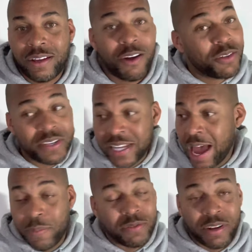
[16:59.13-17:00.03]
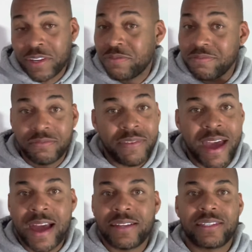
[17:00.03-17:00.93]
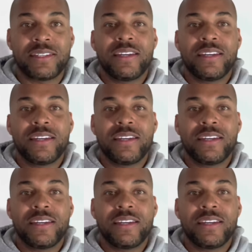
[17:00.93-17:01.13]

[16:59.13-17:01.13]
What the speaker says: all this happened very fast.